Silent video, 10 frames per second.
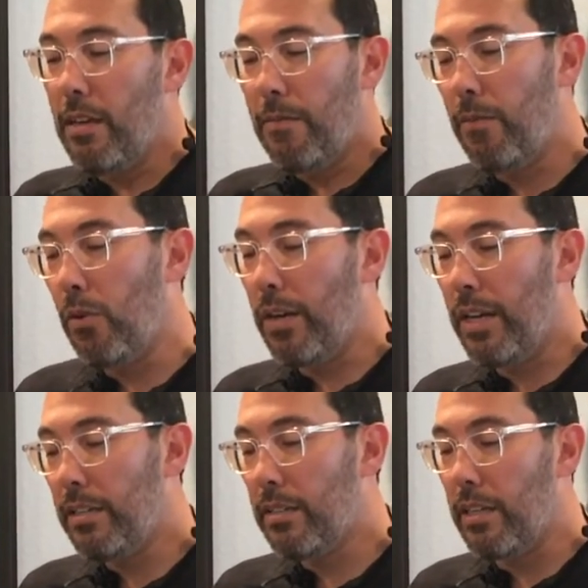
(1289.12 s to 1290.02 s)
4
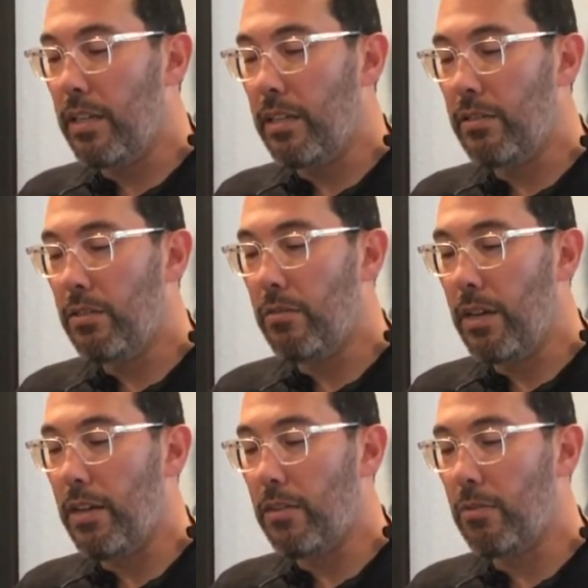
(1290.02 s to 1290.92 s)
and E, 2
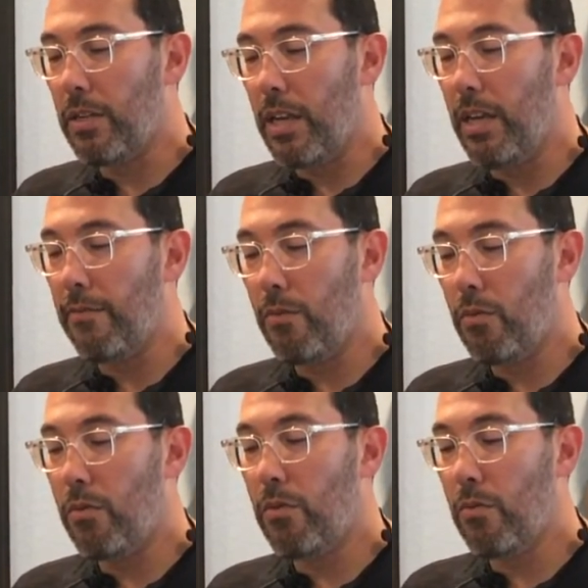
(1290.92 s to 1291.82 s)
and 3 and 4,
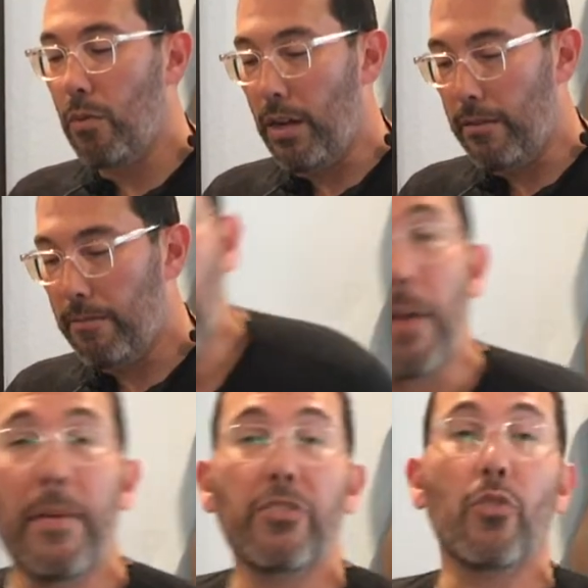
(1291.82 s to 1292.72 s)
1. All right,
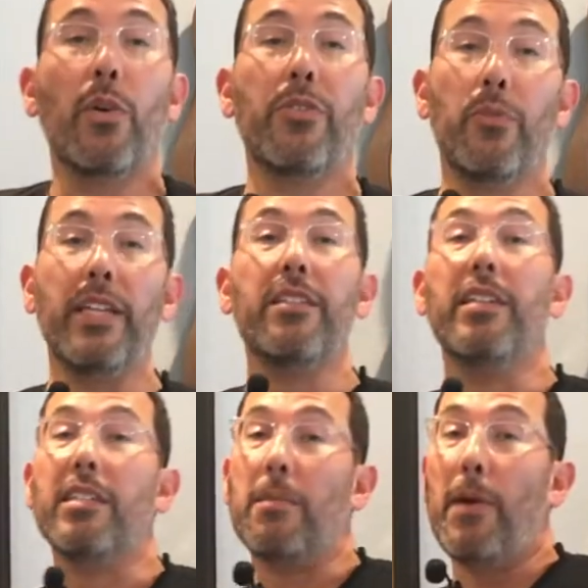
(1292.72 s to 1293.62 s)
measure 1 through
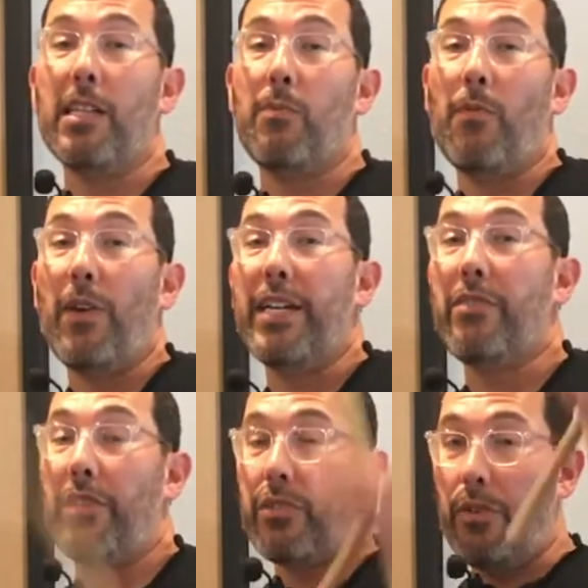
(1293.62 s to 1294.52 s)
18 is a possible phrase, so
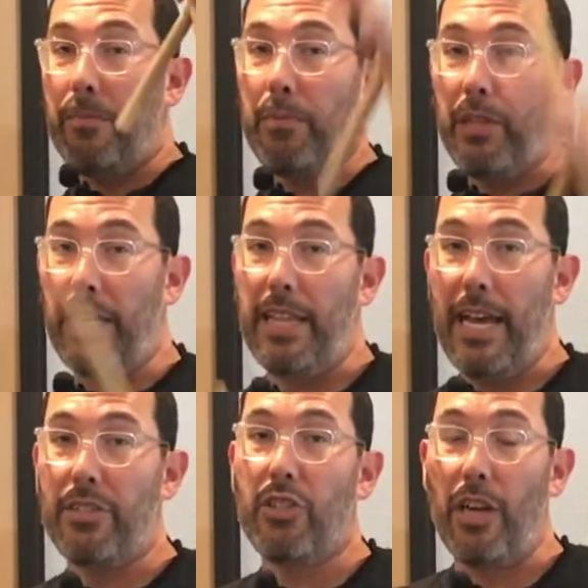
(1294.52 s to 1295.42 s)
let's go ahead and play
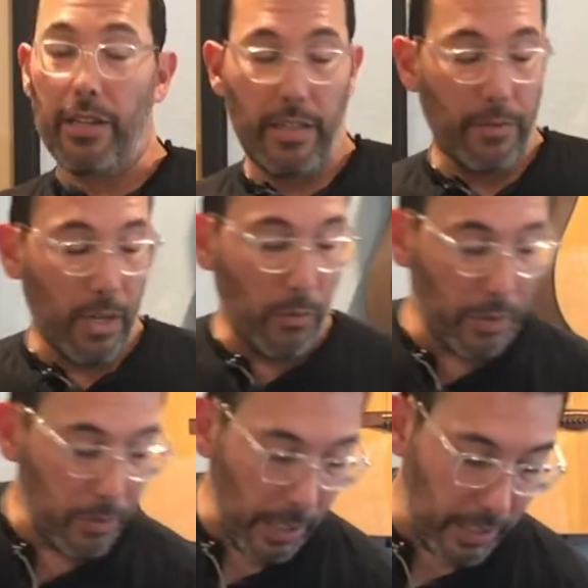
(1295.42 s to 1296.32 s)
that chunk. Here we go, 1
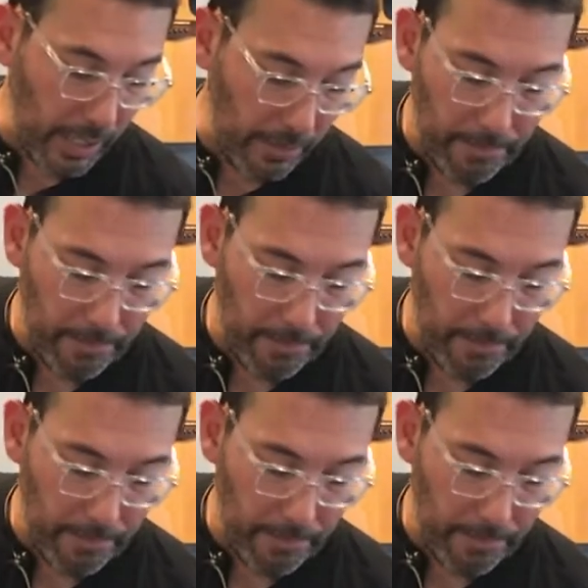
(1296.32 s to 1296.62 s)
through 18.